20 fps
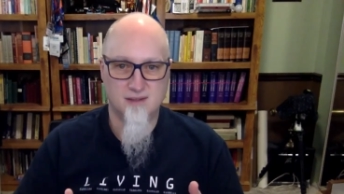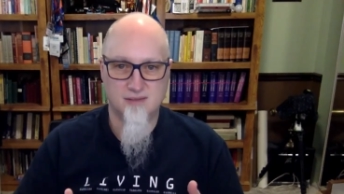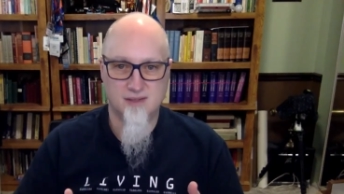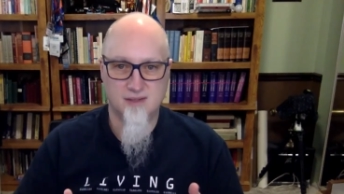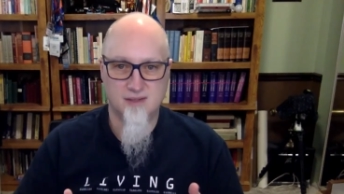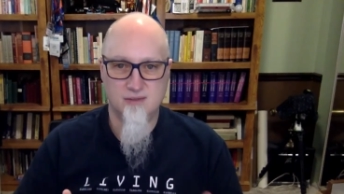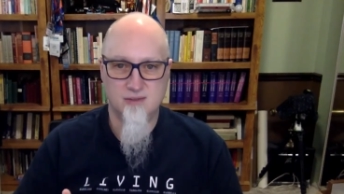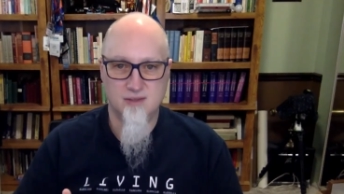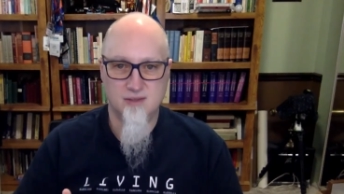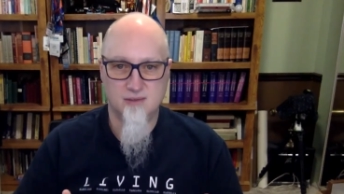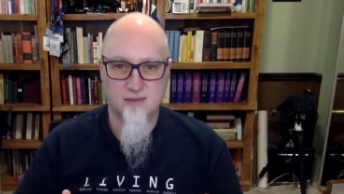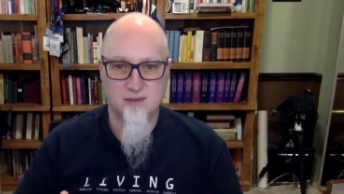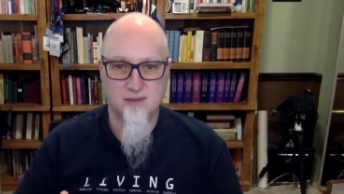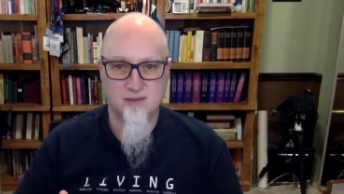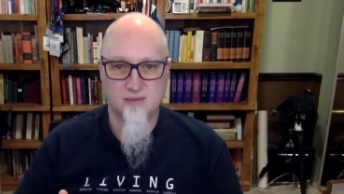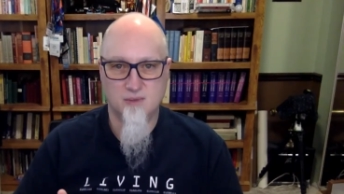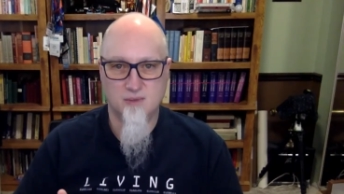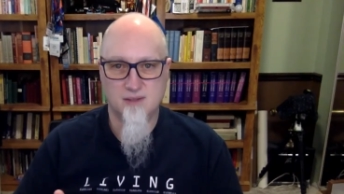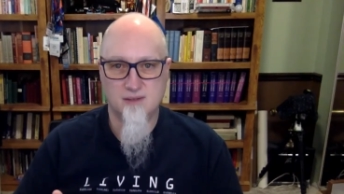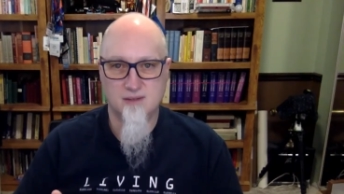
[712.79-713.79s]
Can you show
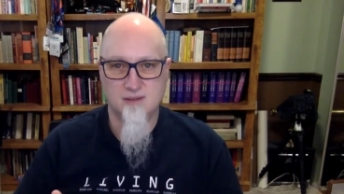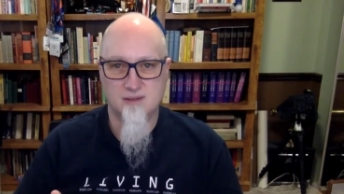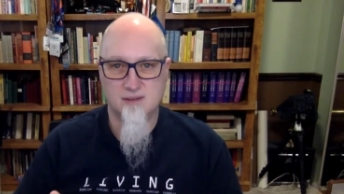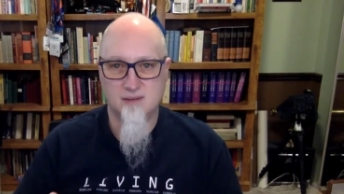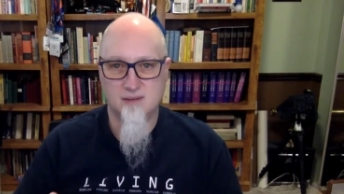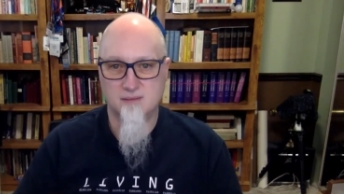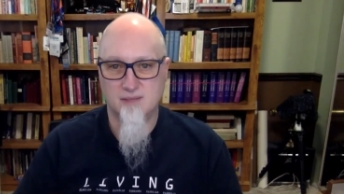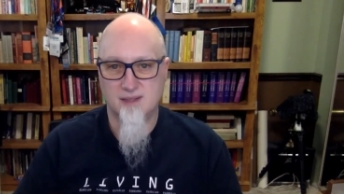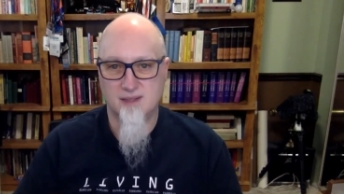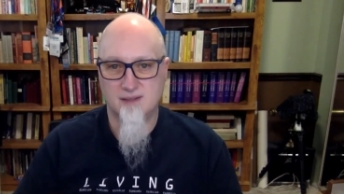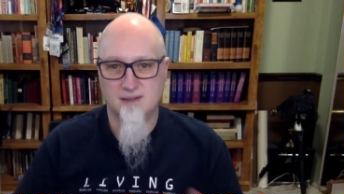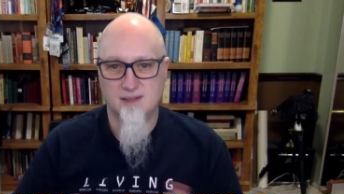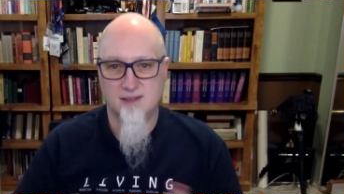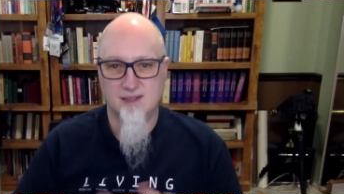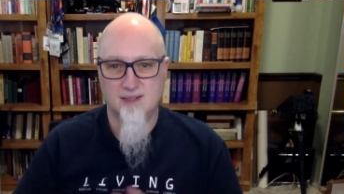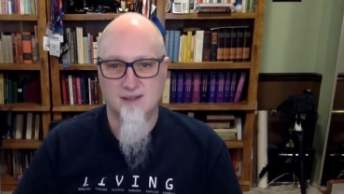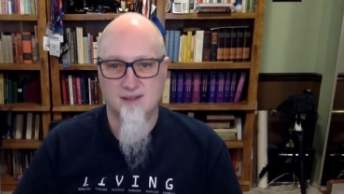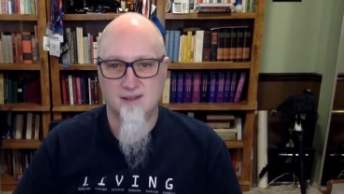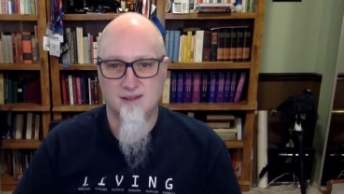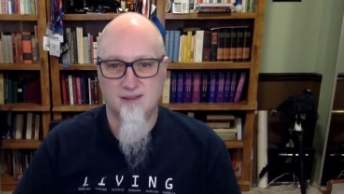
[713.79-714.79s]
us what are some like
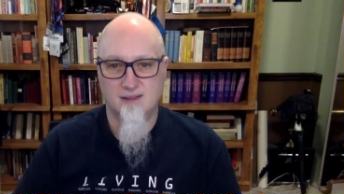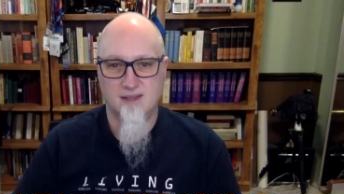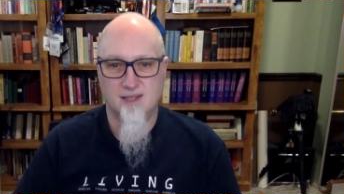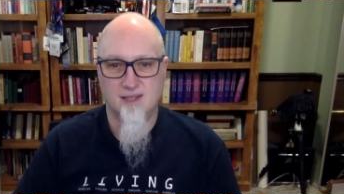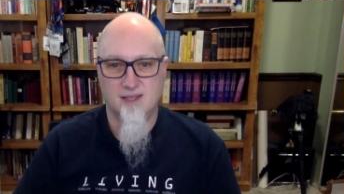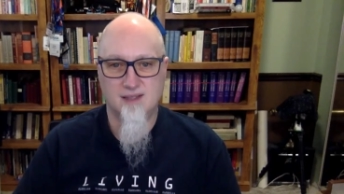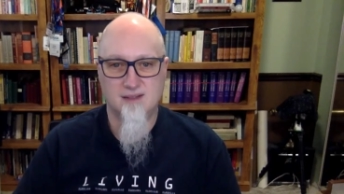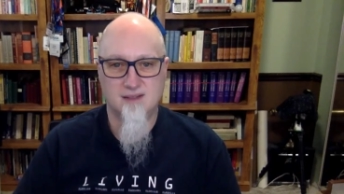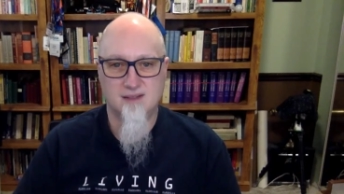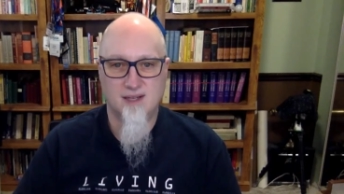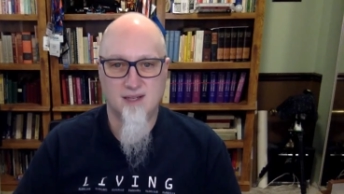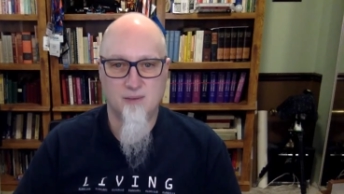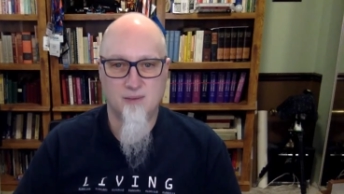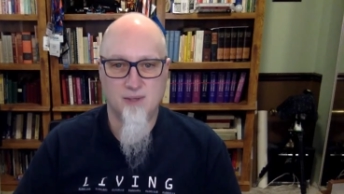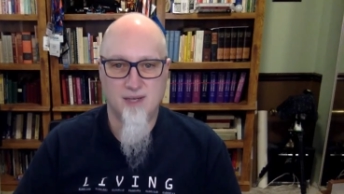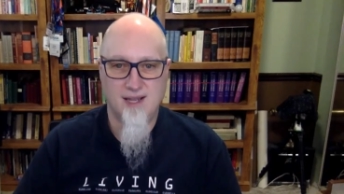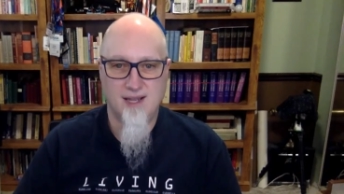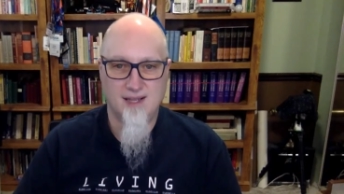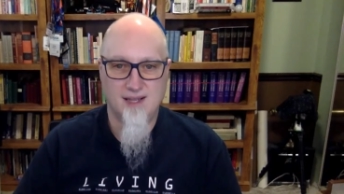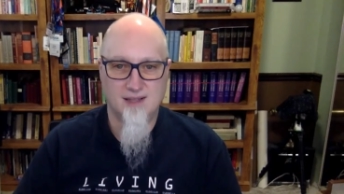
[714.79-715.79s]
things that I would
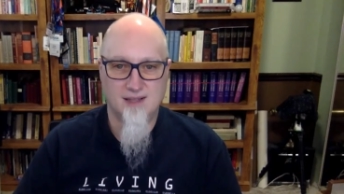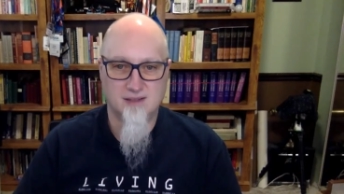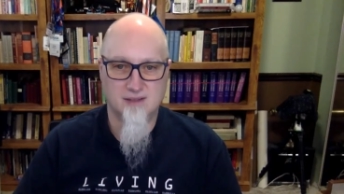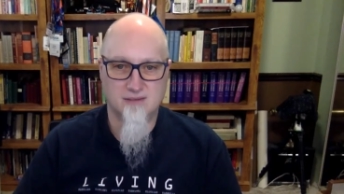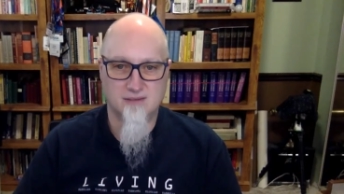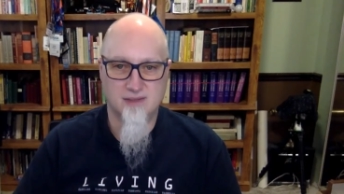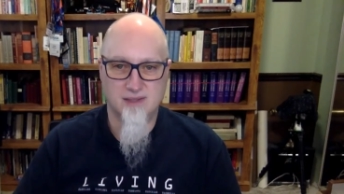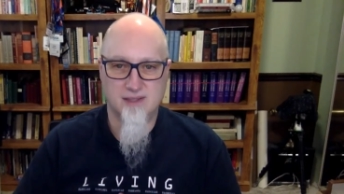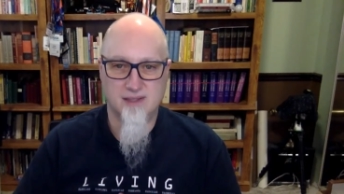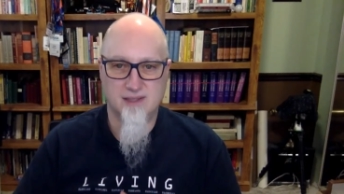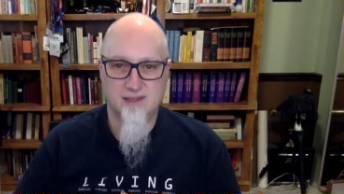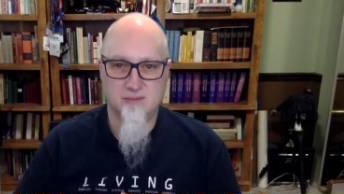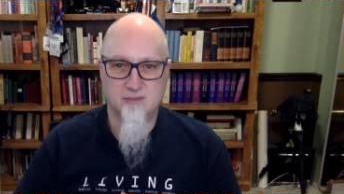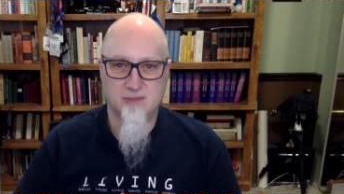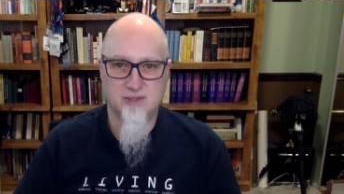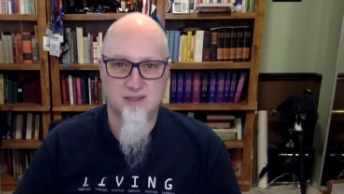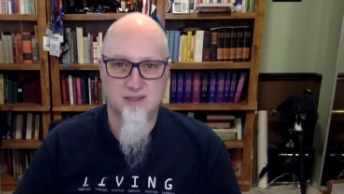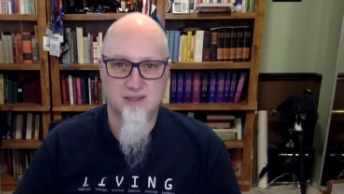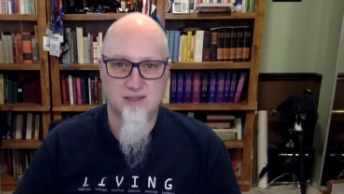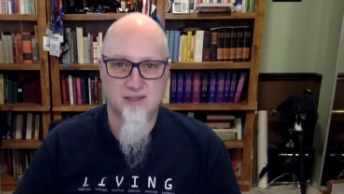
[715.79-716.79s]
ask of Linux
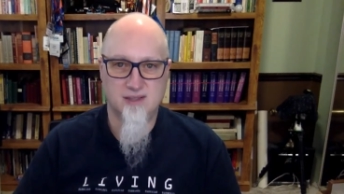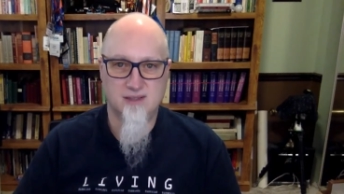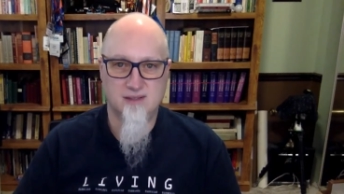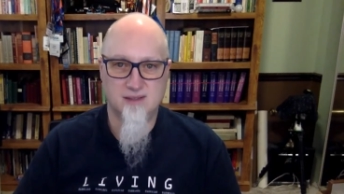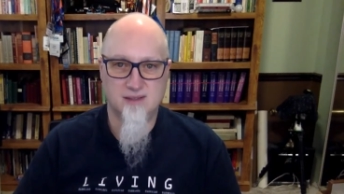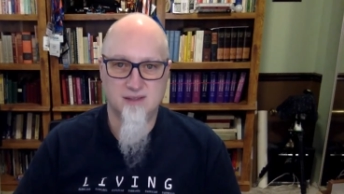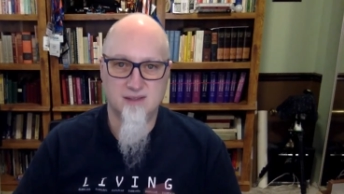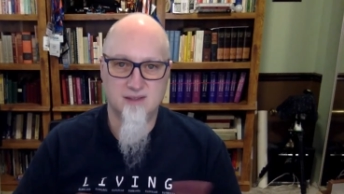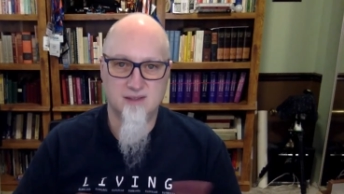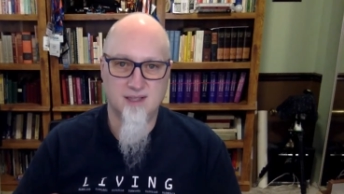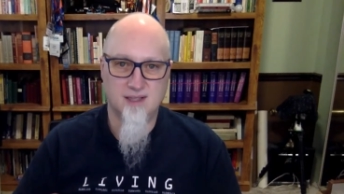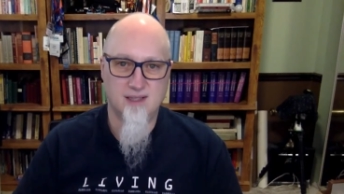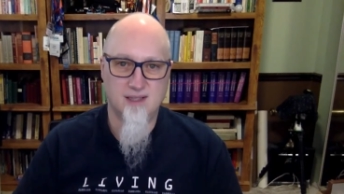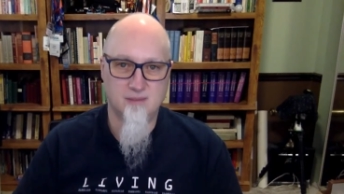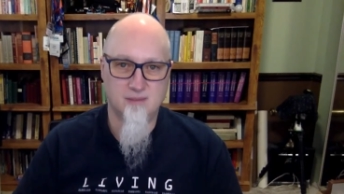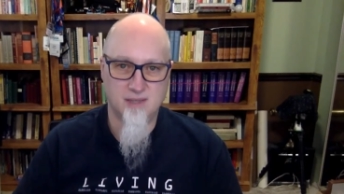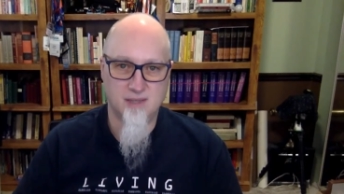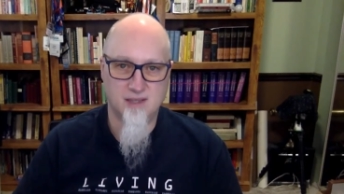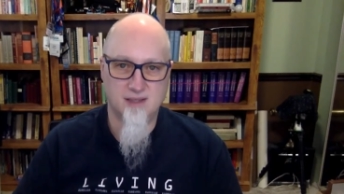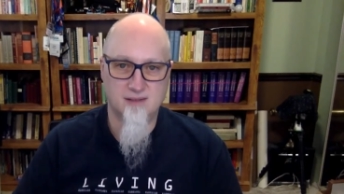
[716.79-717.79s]
machines in the
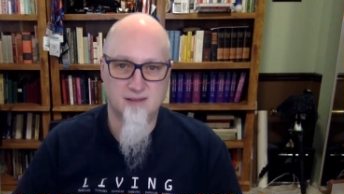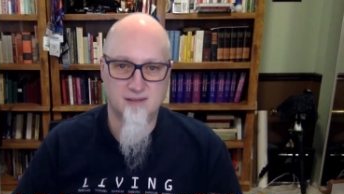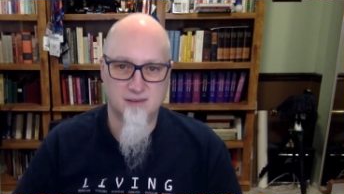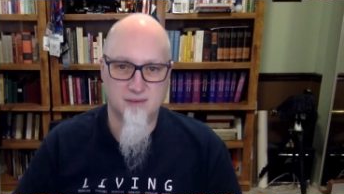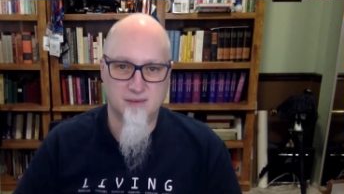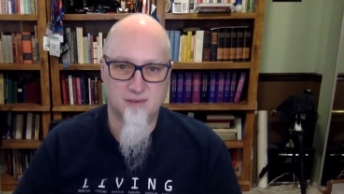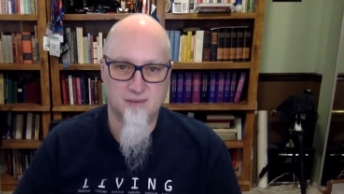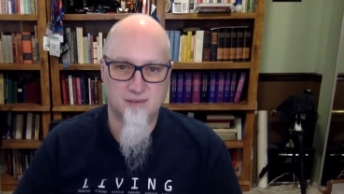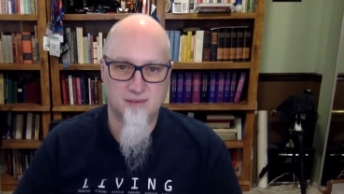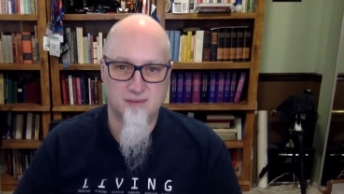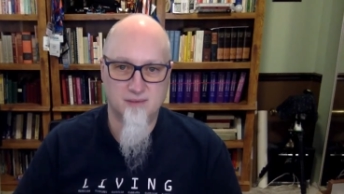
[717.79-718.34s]
Tanium console?